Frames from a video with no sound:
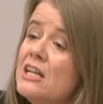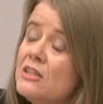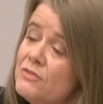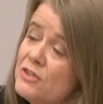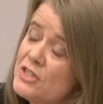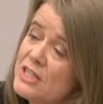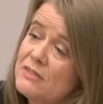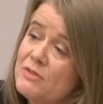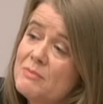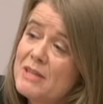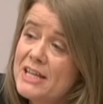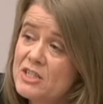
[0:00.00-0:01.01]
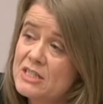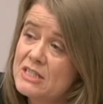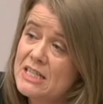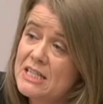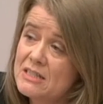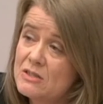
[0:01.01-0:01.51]
The funding from the
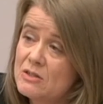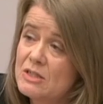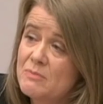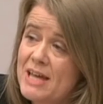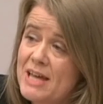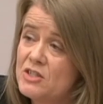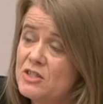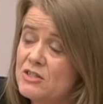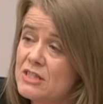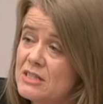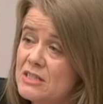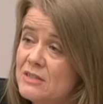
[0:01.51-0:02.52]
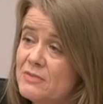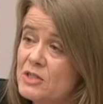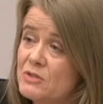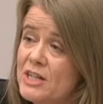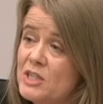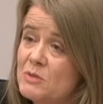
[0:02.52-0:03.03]
HSE is also managed under the service
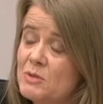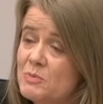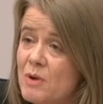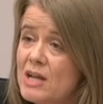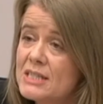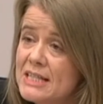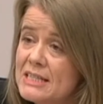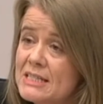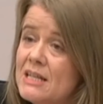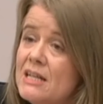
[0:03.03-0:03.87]
arrangement process,